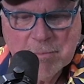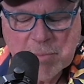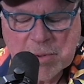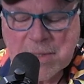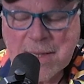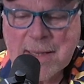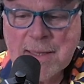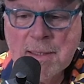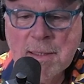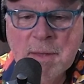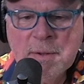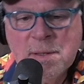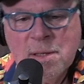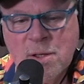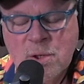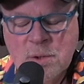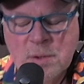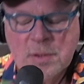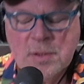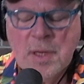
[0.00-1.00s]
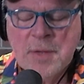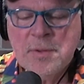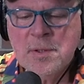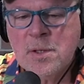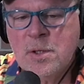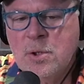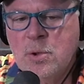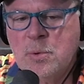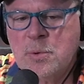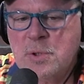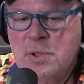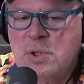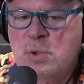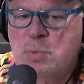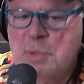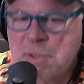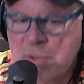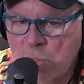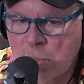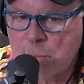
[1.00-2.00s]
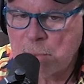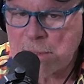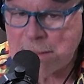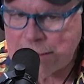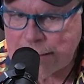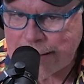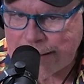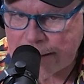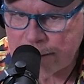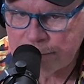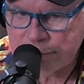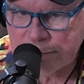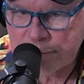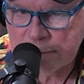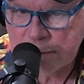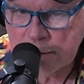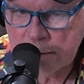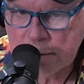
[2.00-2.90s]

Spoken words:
But they had nothing to do with the Swiss Army knife.